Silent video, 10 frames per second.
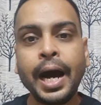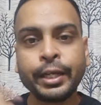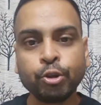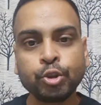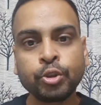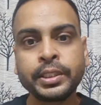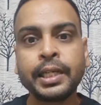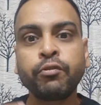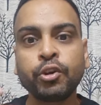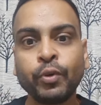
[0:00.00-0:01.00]
I used to
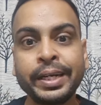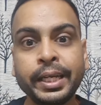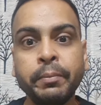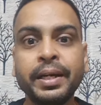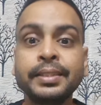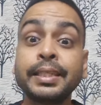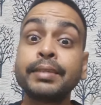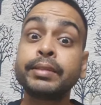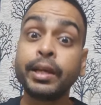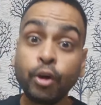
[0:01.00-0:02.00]
sit for 20 minutes
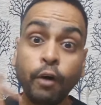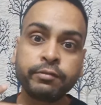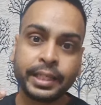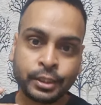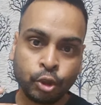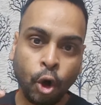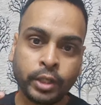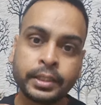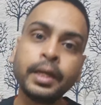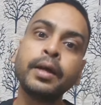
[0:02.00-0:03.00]
and think of these
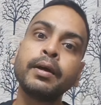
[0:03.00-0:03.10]
thoughts,